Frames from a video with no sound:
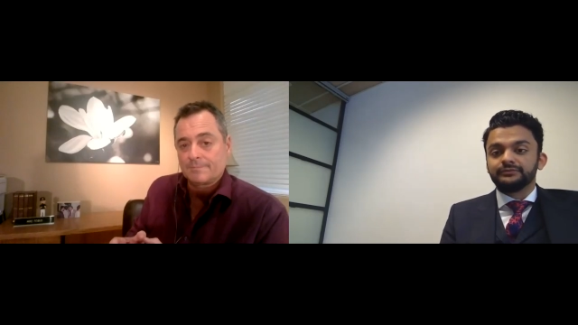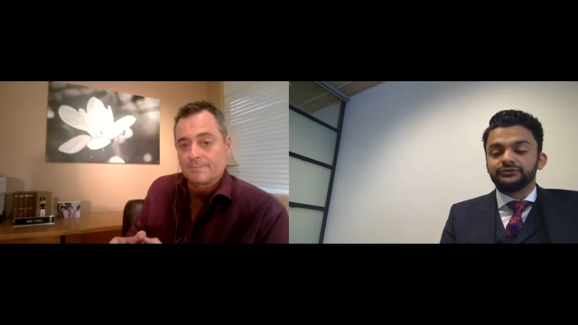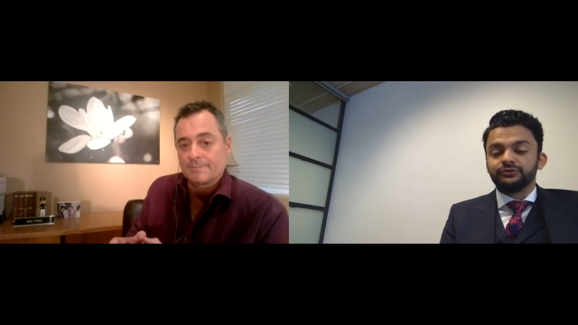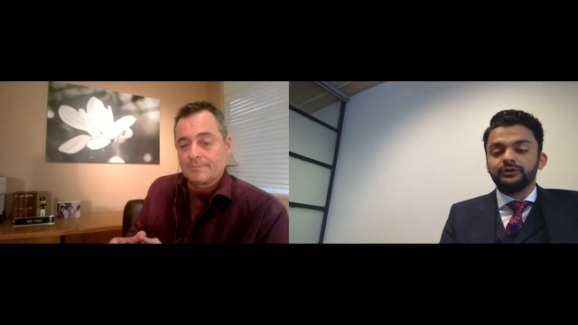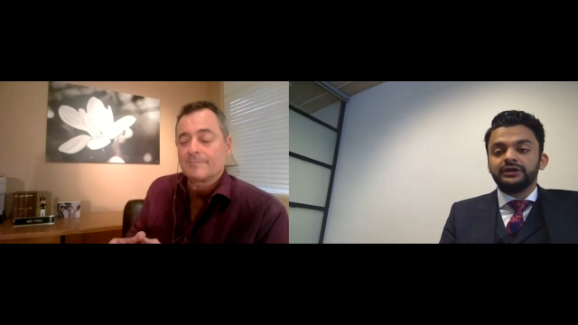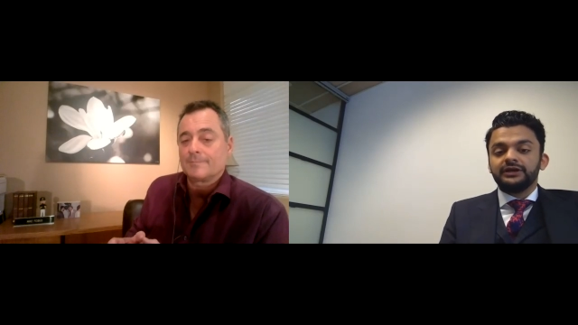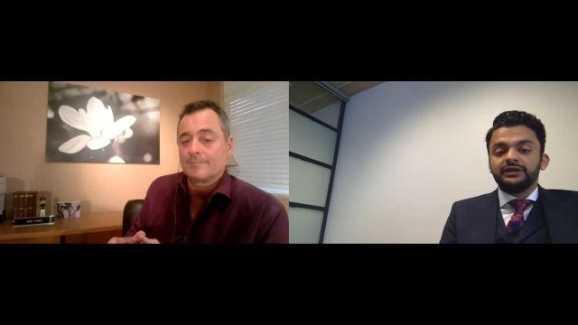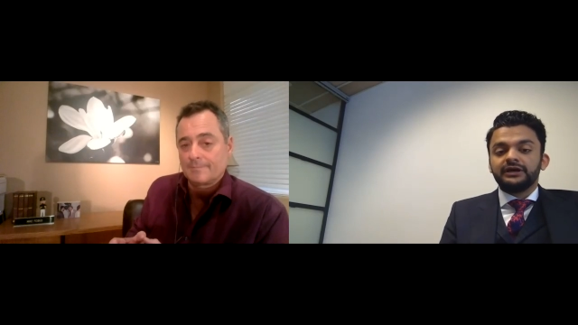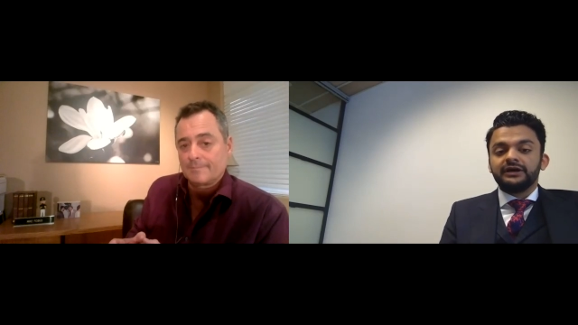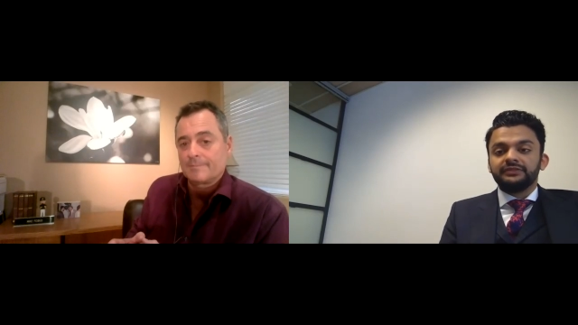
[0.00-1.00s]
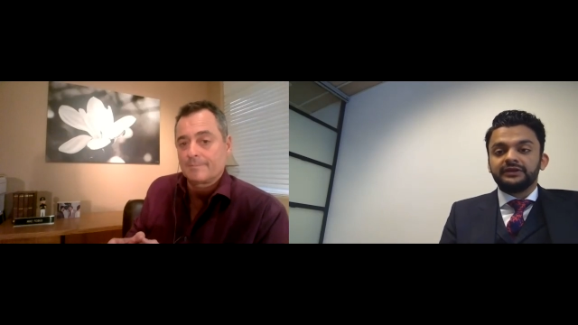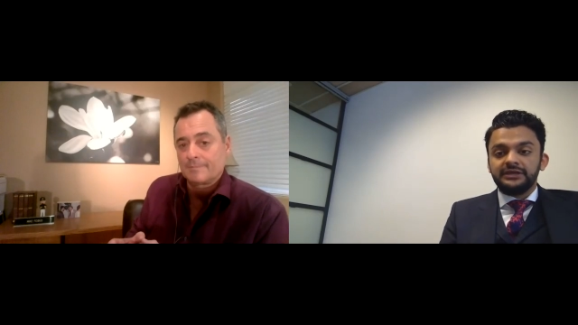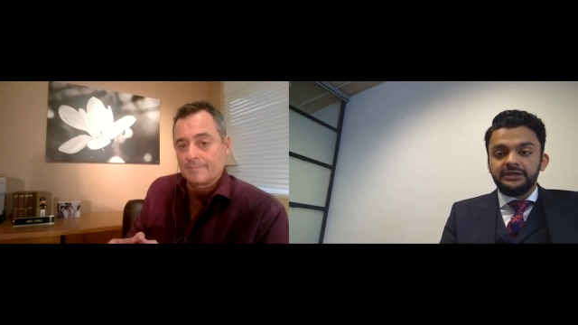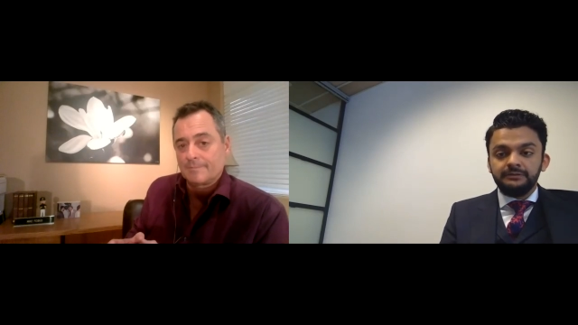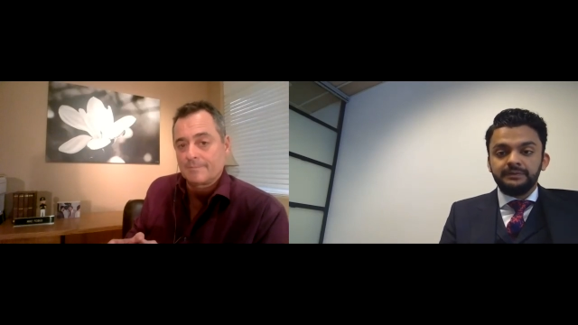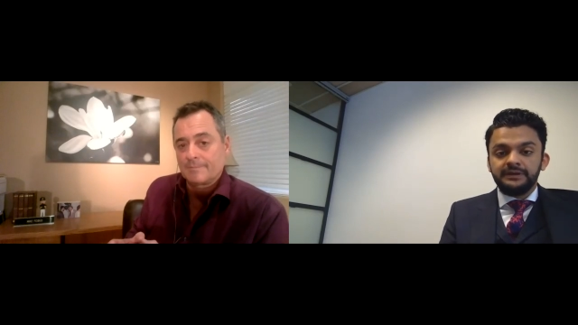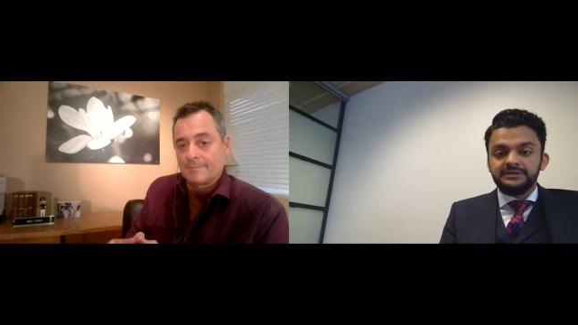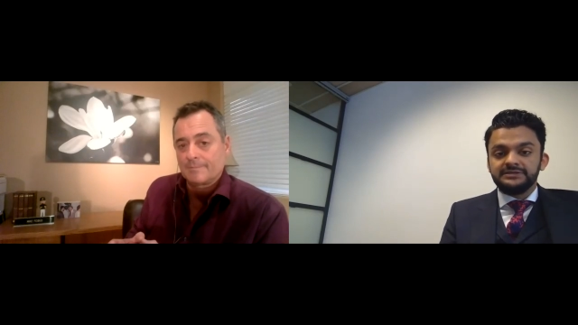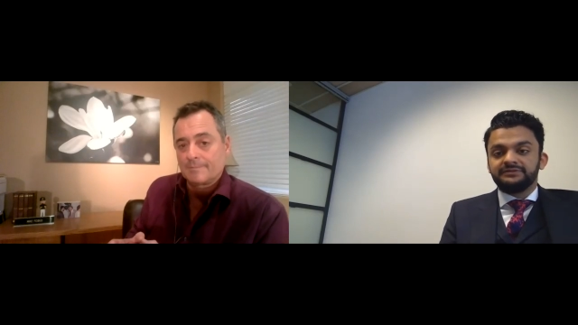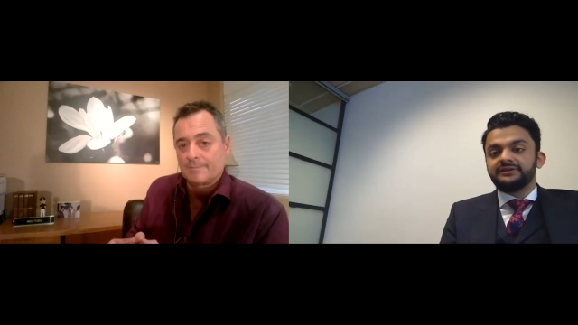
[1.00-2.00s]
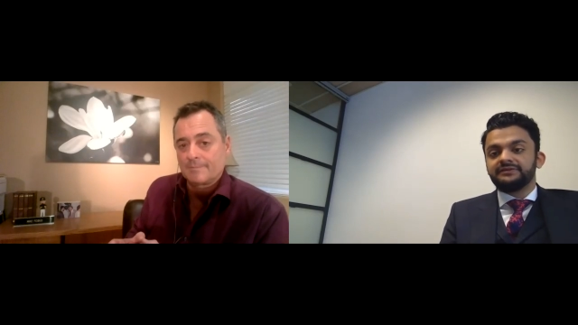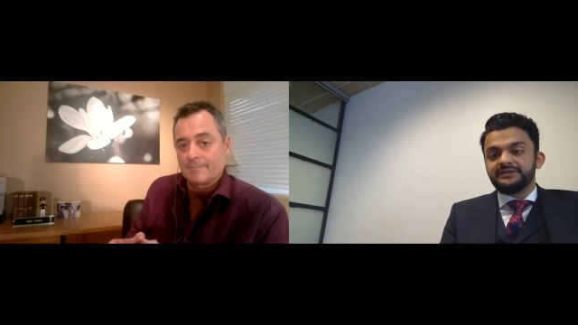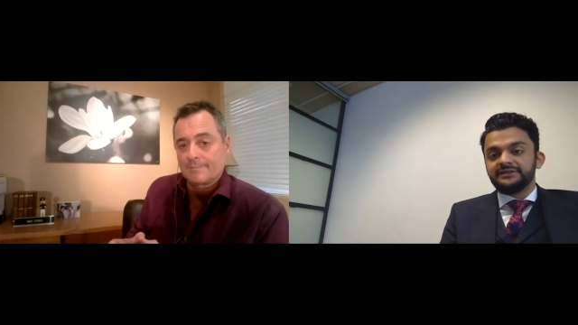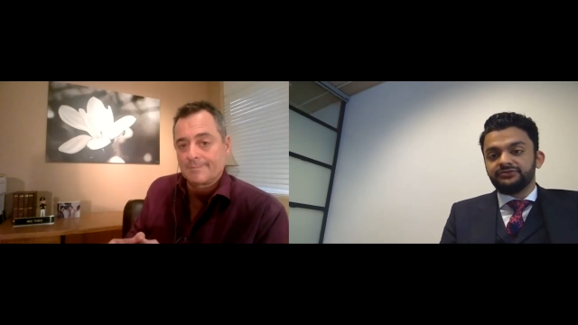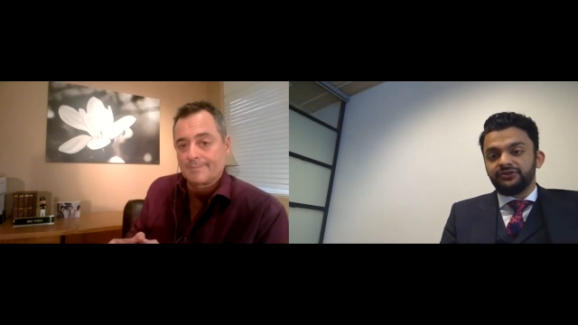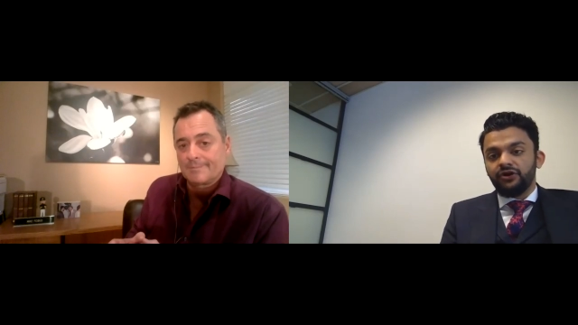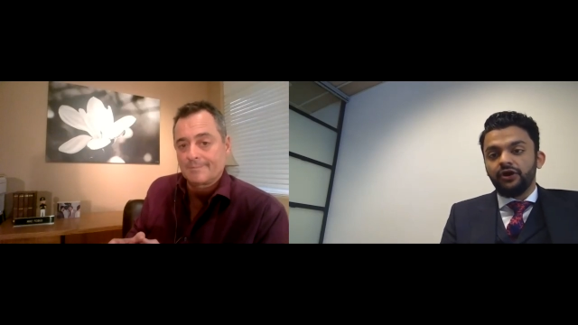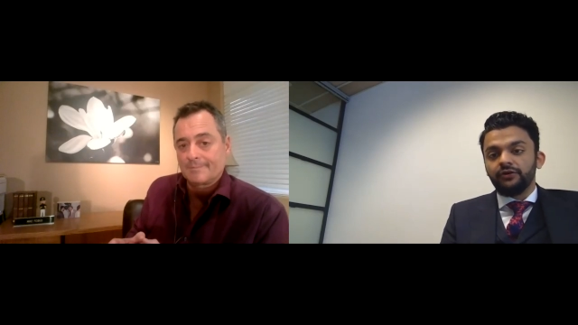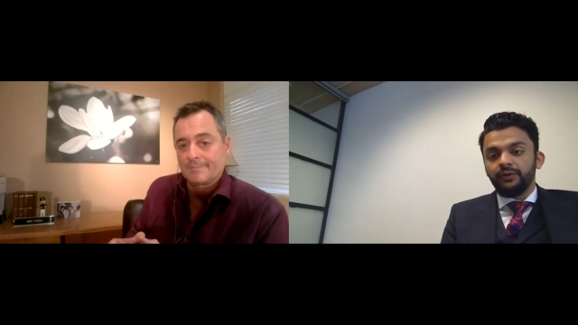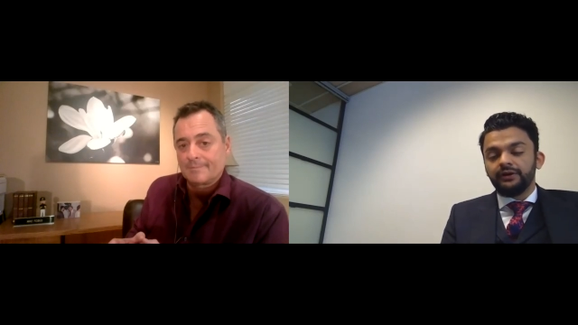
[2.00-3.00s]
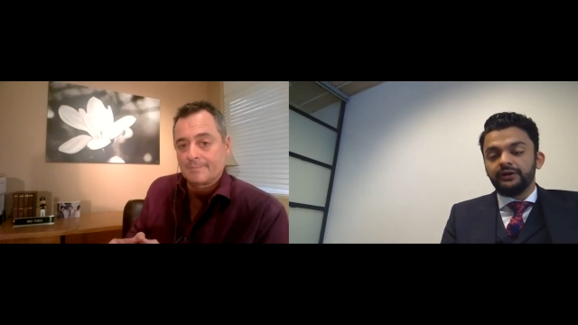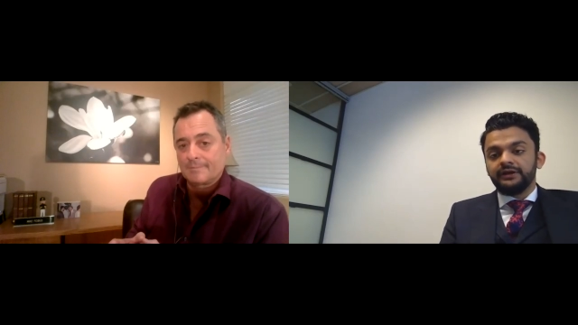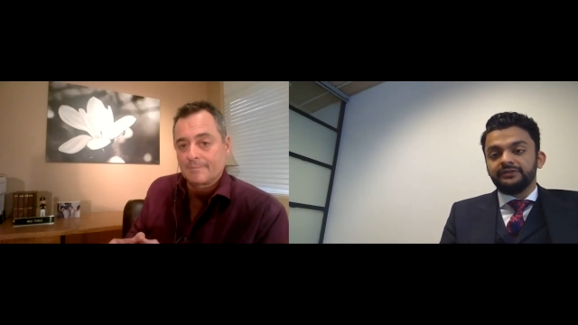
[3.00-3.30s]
Speaker 1: So the key piece of the device, or the hardware,